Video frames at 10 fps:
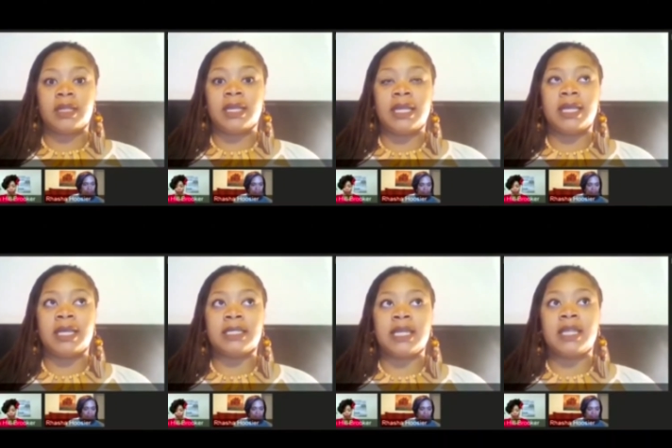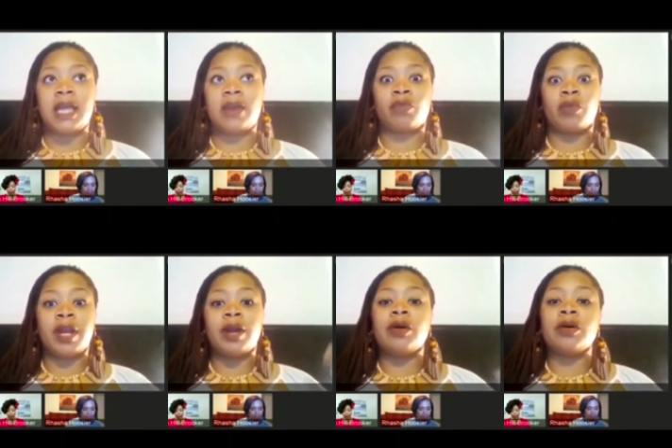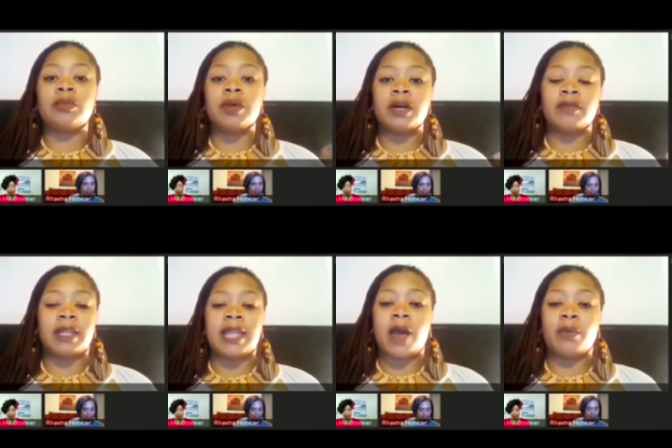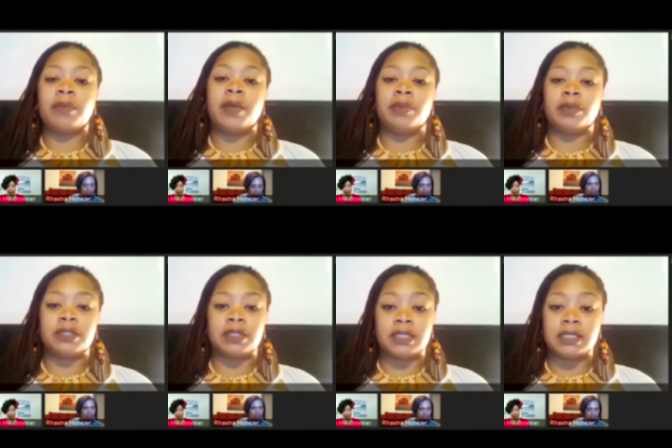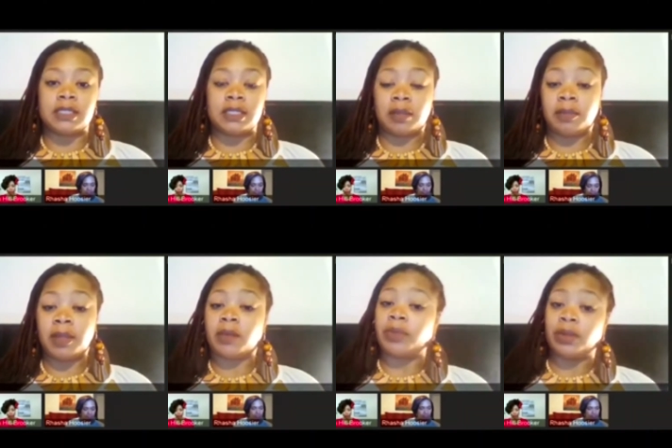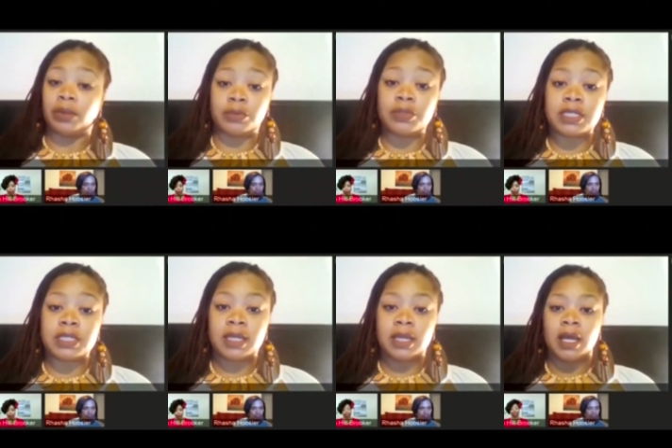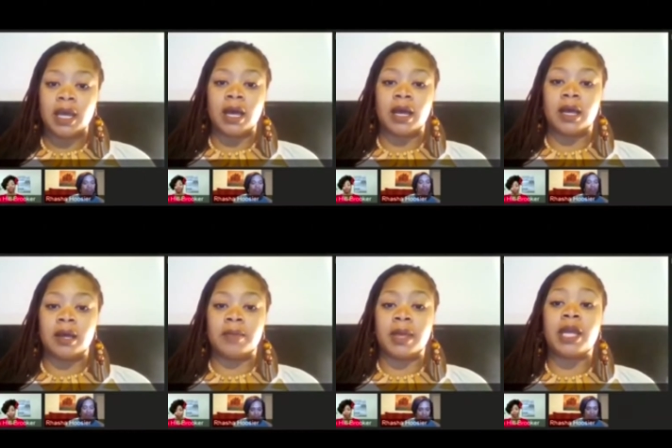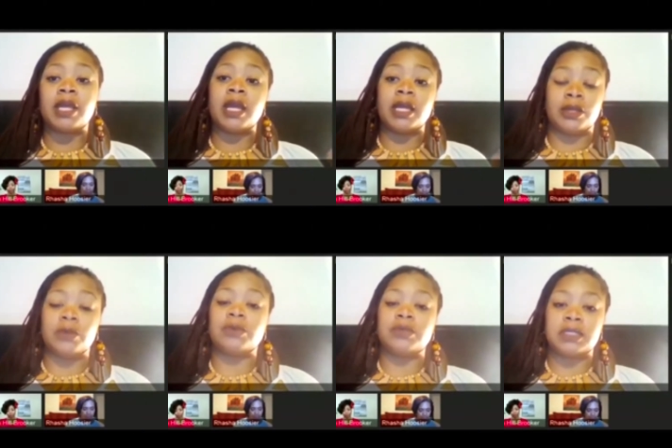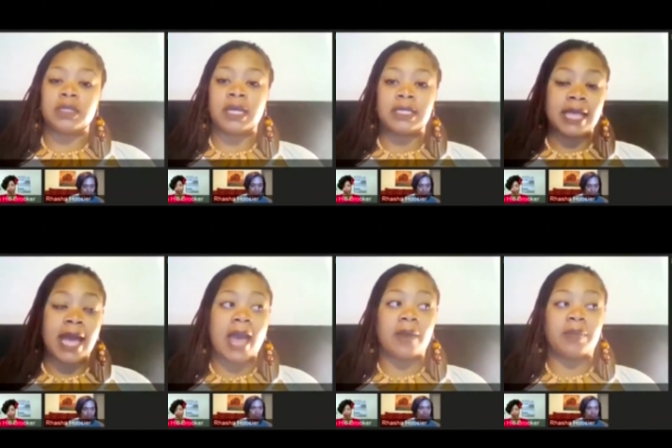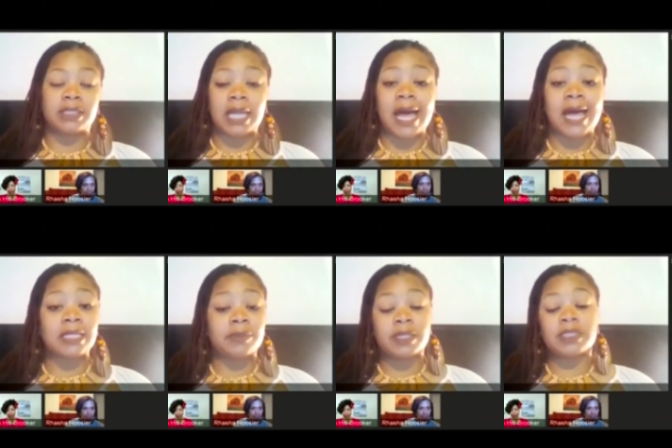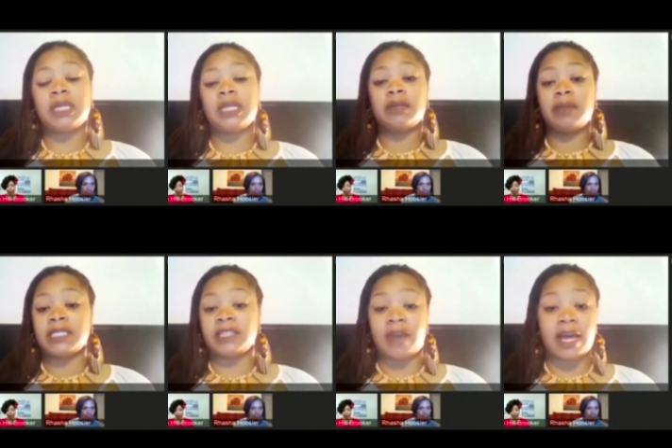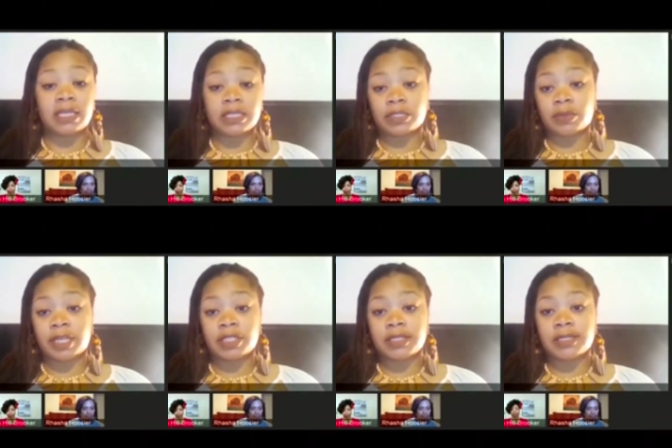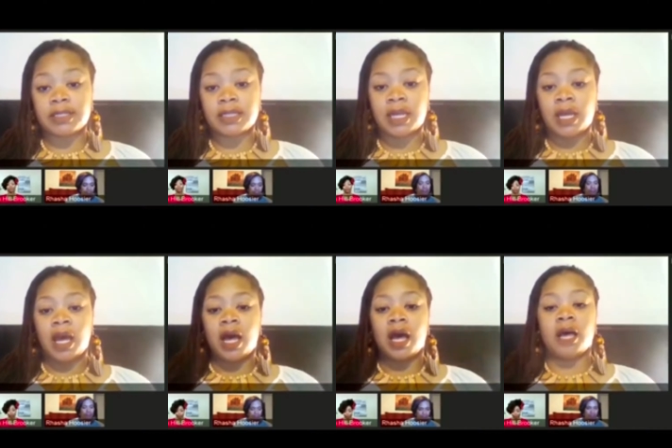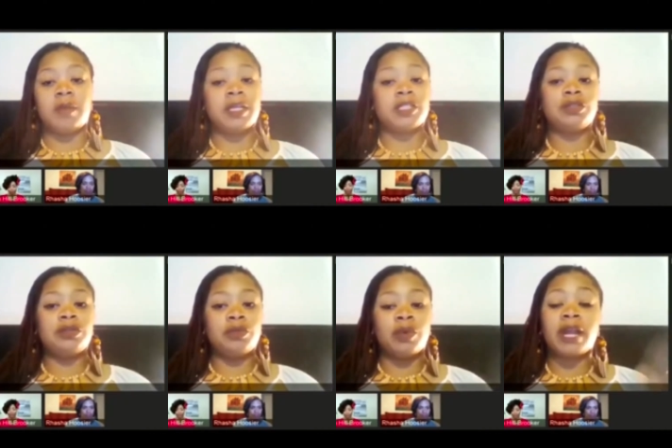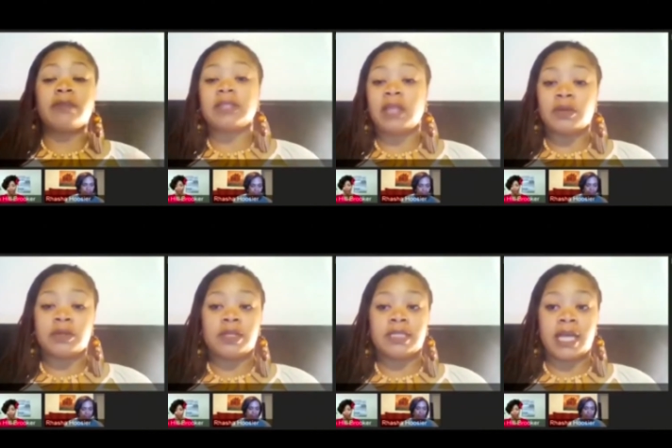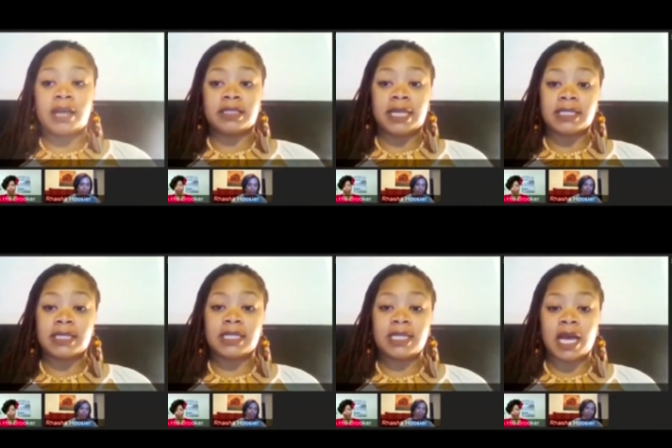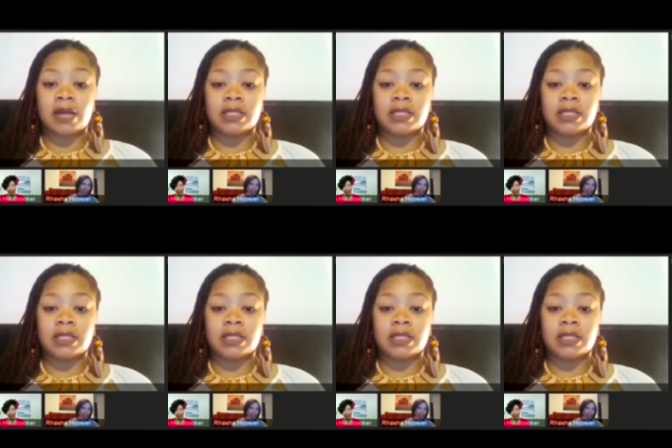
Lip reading: is in that realm of allowing people to consistently be abused and used, because that happens a lot, especially in domestic violence situations. It's whatever goes on in this house stays in this house,